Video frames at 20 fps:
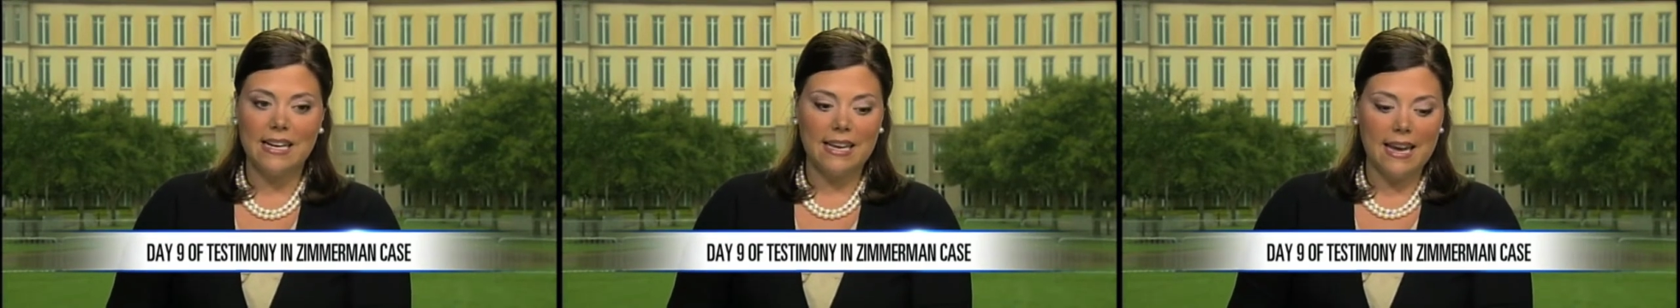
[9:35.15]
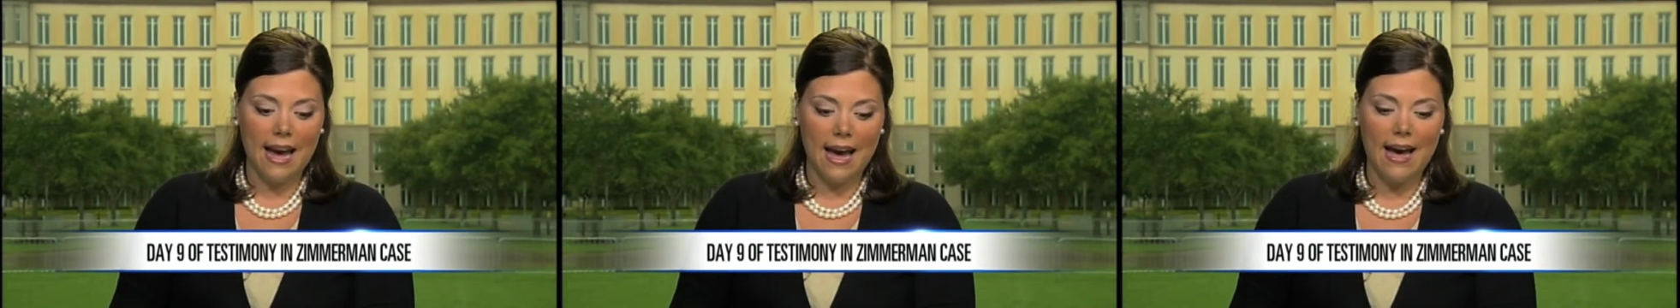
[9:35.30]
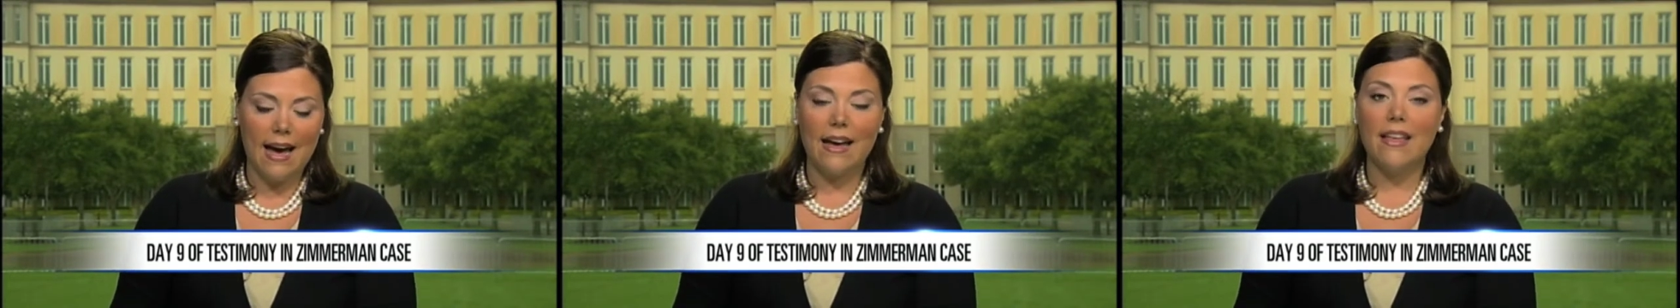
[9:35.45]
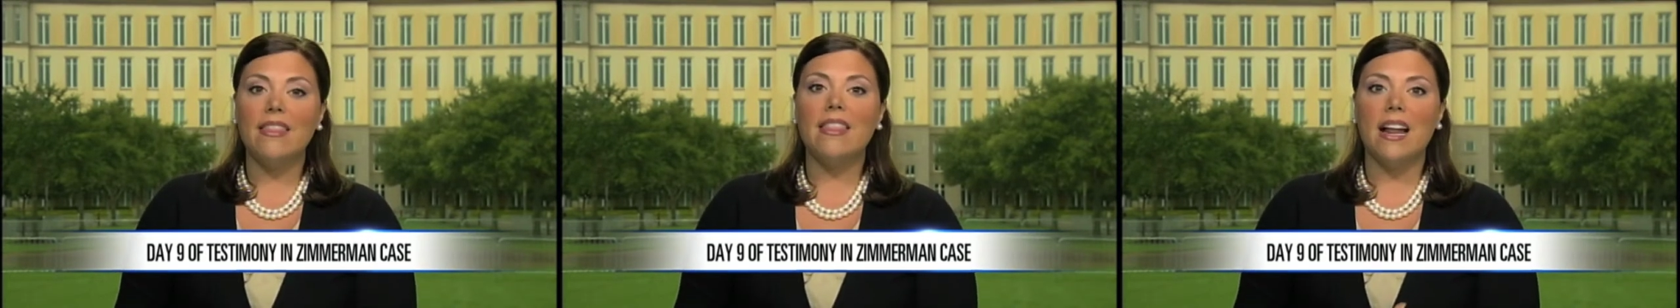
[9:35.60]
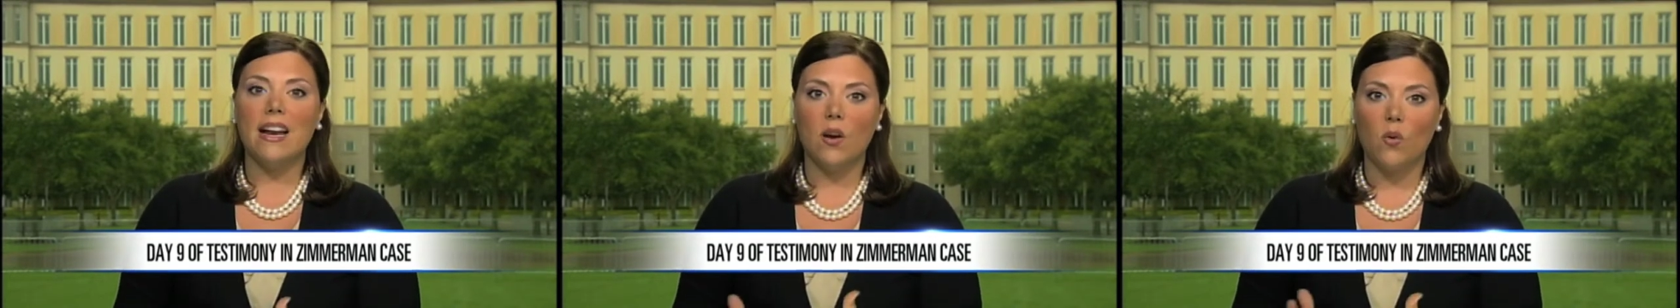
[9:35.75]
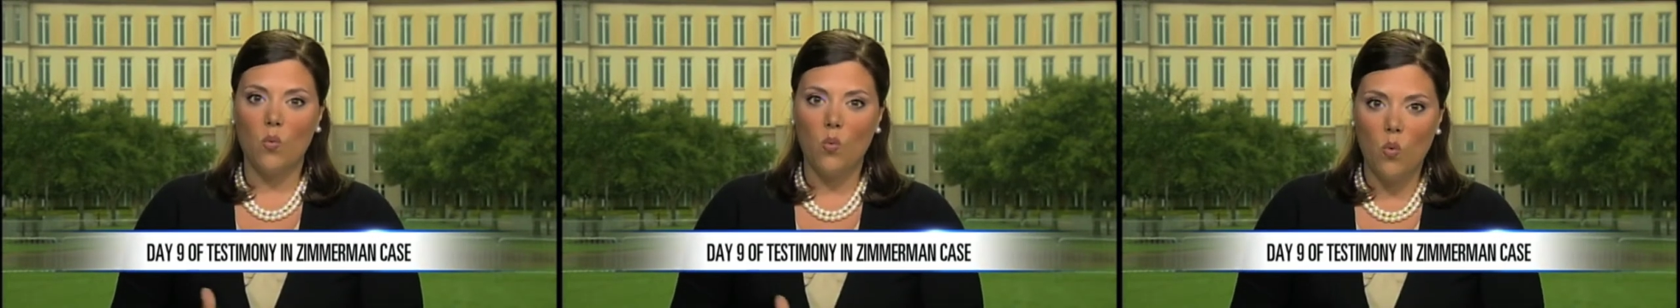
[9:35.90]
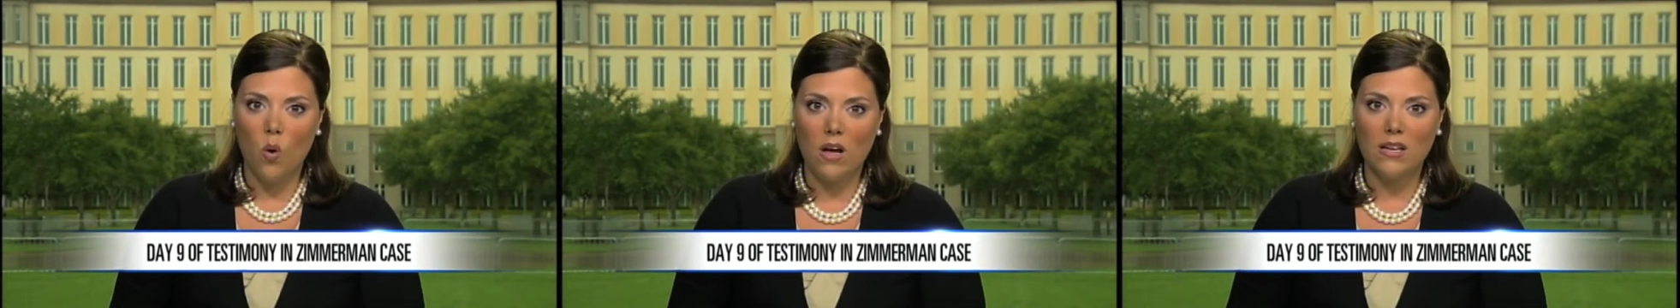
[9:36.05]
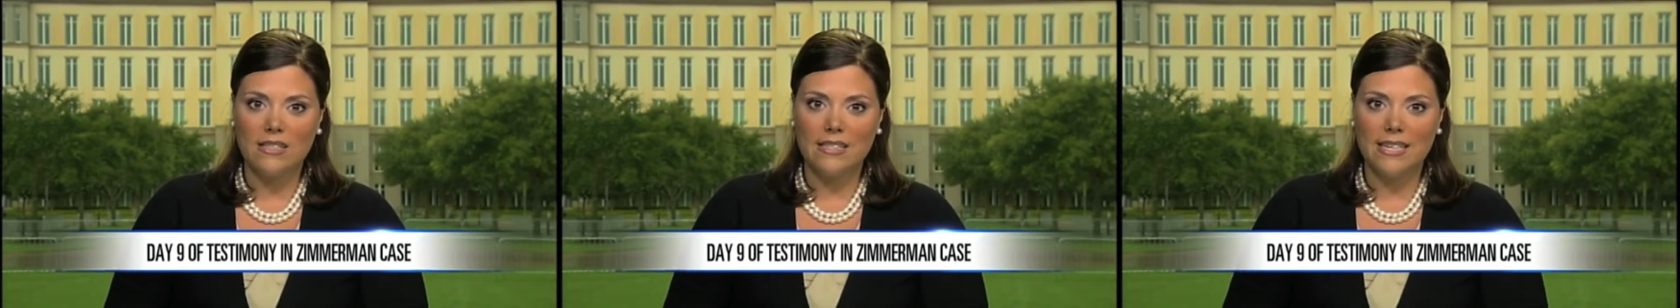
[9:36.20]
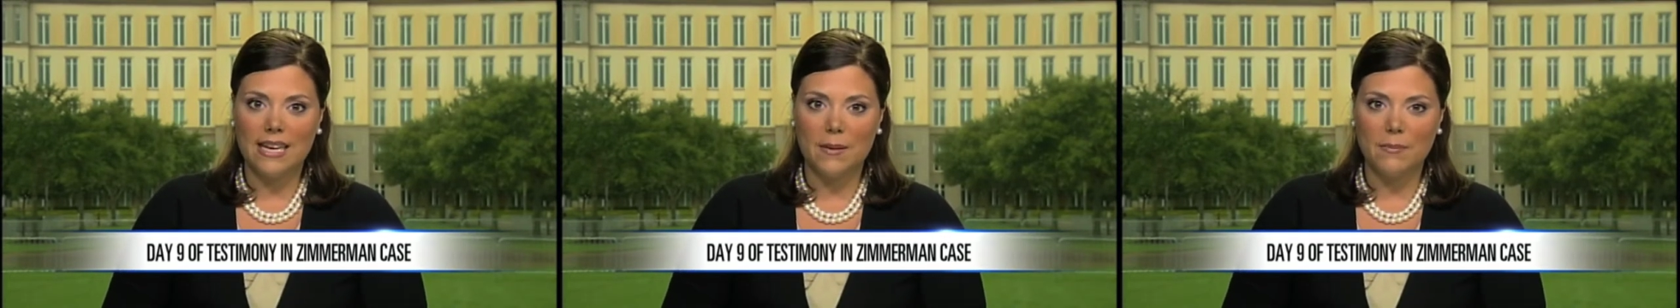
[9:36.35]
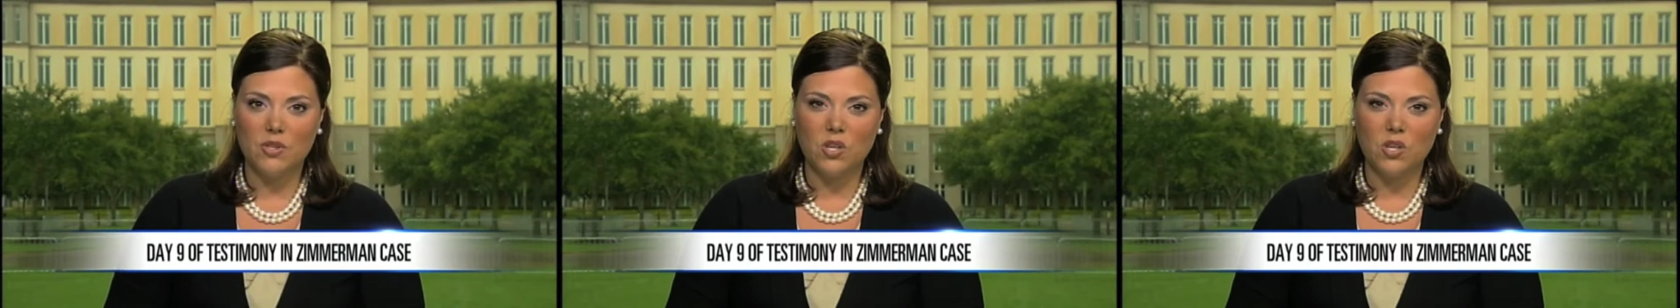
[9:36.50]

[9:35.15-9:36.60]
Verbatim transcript: yeah, that it was him.